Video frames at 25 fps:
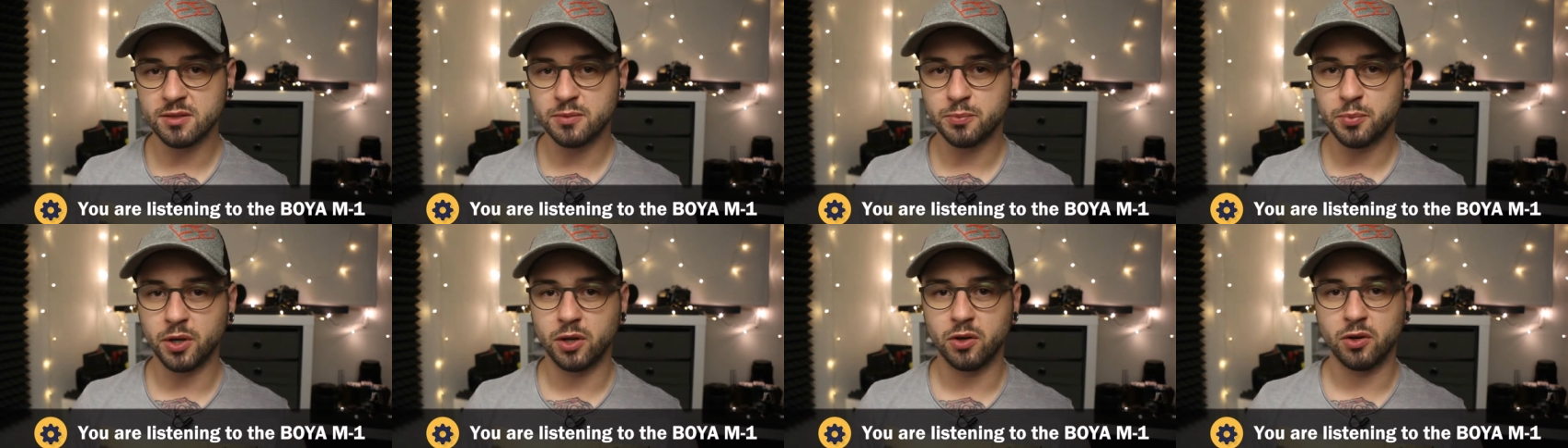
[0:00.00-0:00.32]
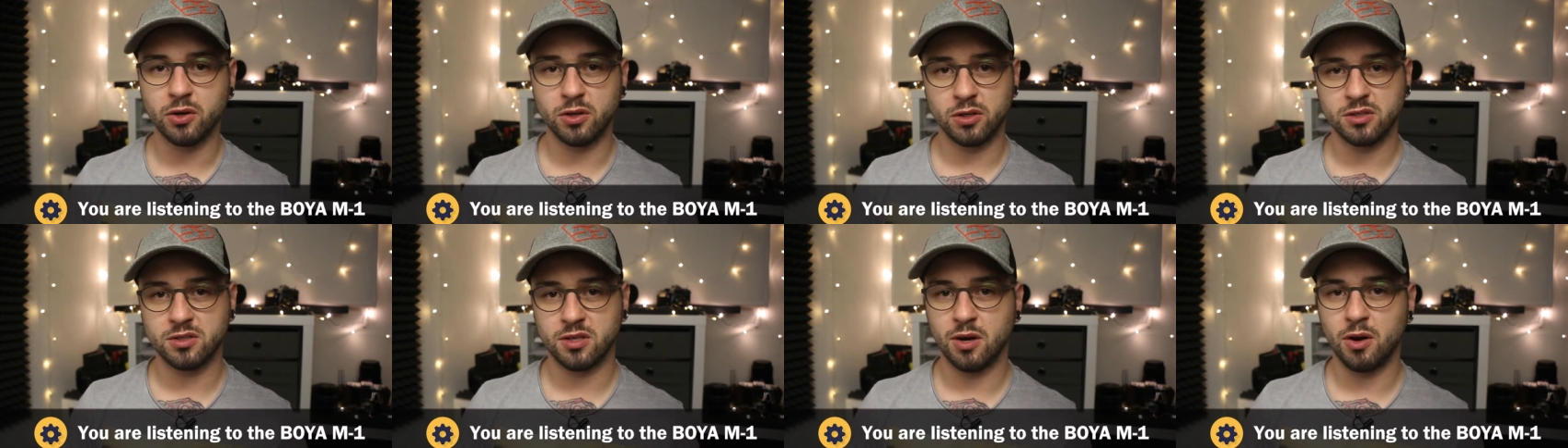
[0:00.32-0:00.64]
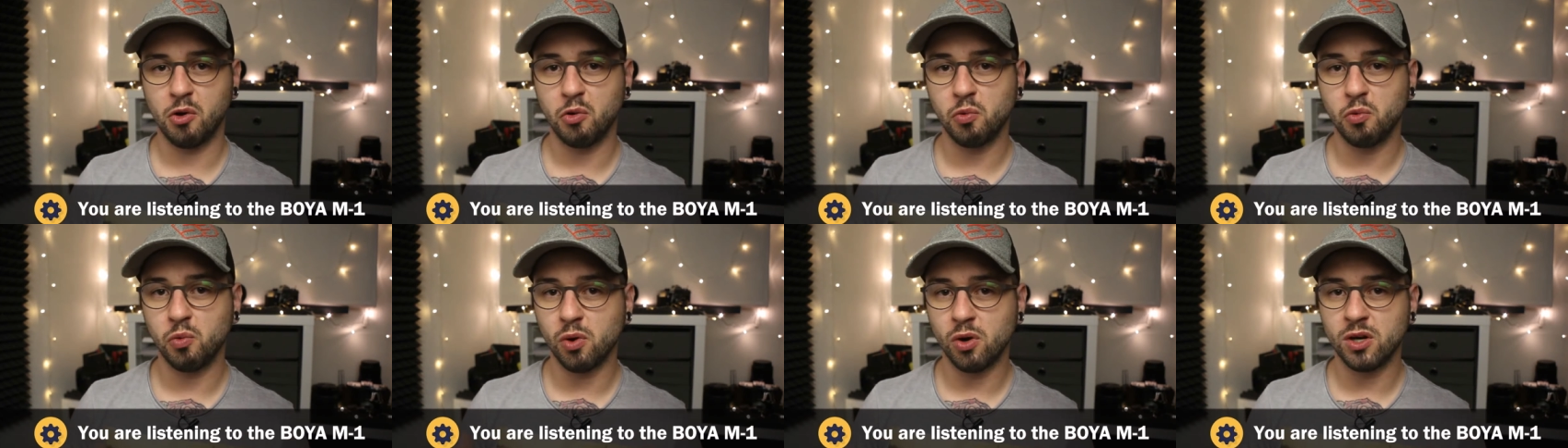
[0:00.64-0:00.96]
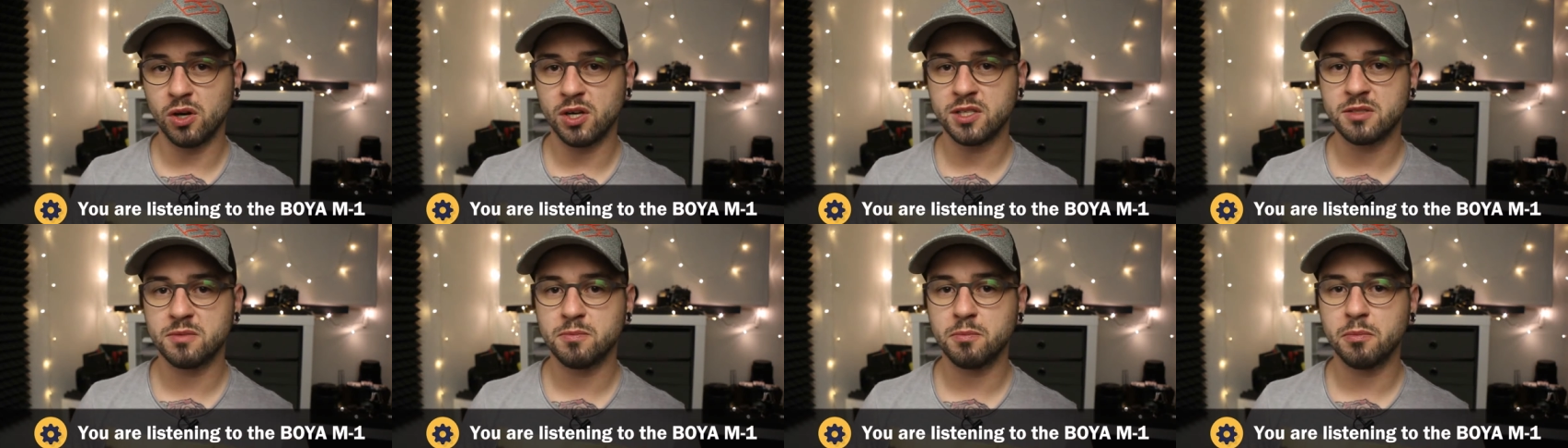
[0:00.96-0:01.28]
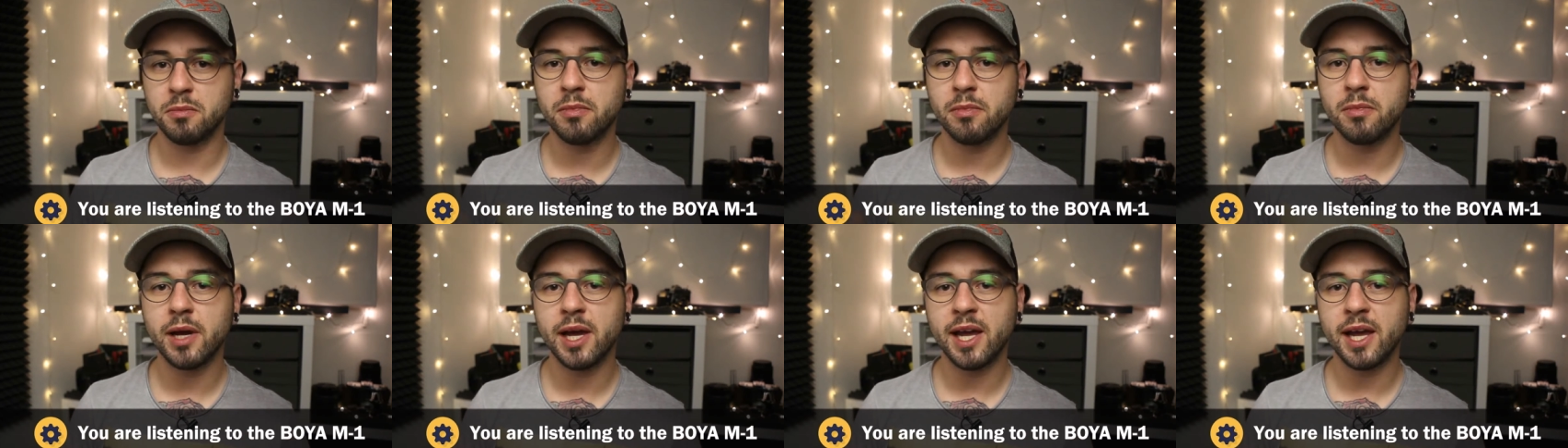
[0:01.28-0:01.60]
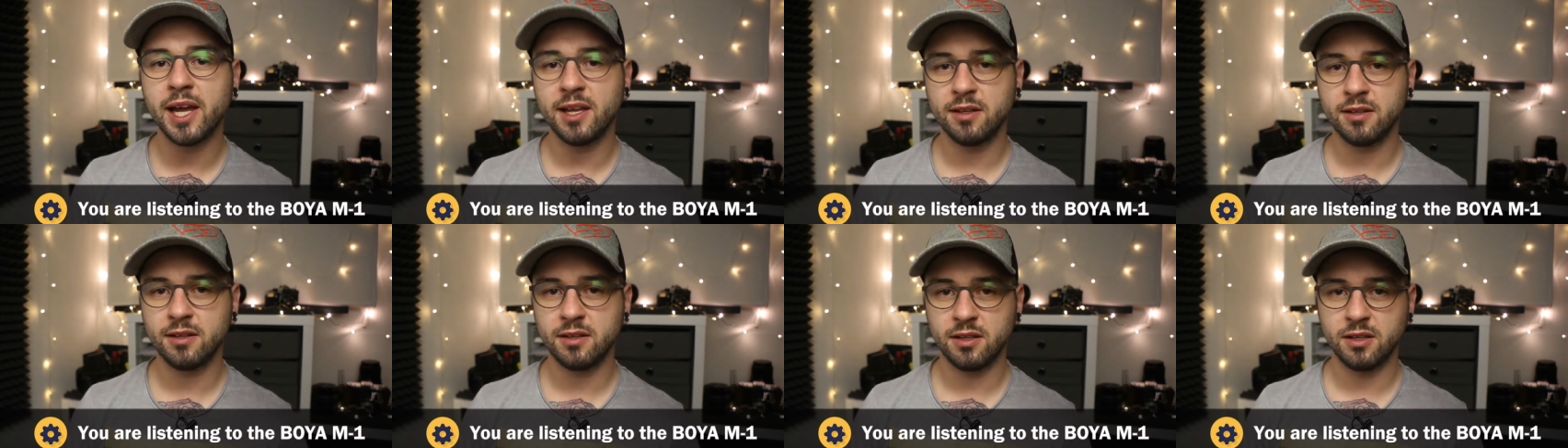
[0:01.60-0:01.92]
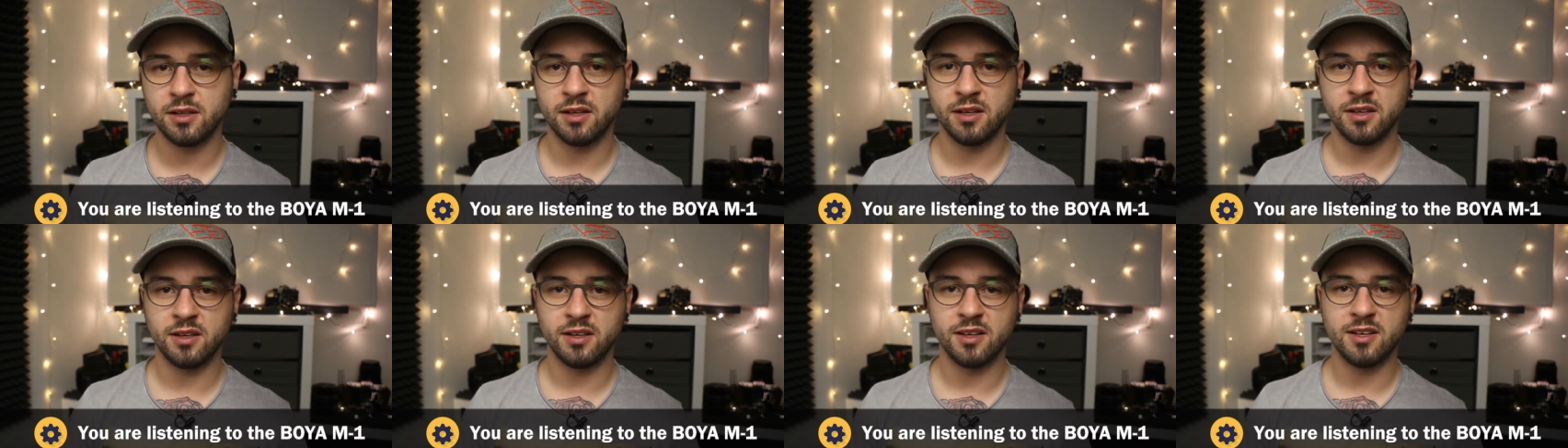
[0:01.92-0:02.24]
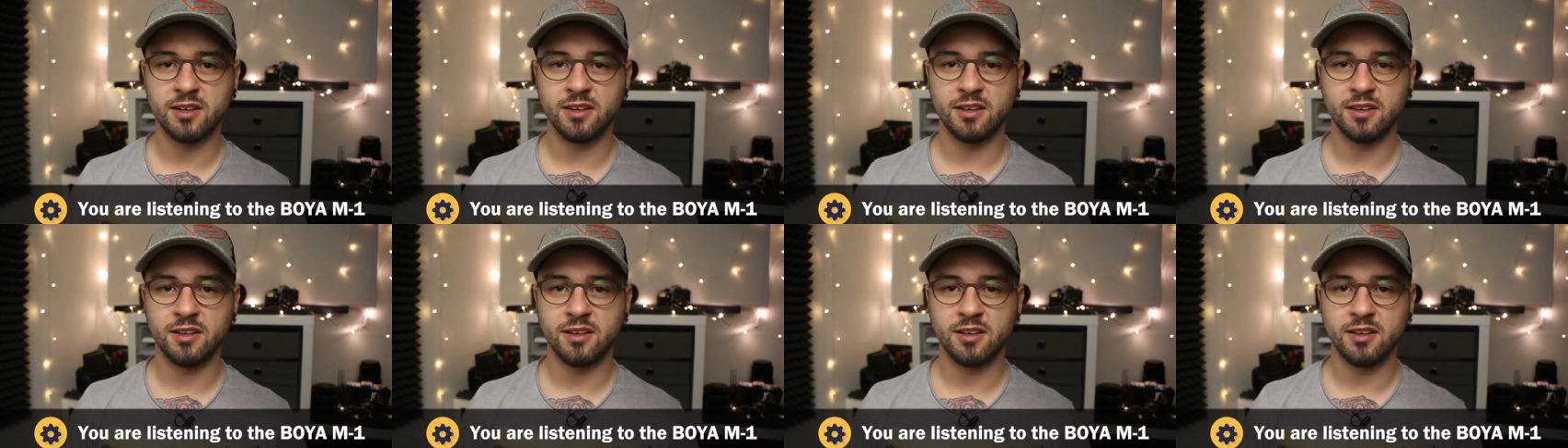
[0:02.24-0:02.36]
because our voice mainly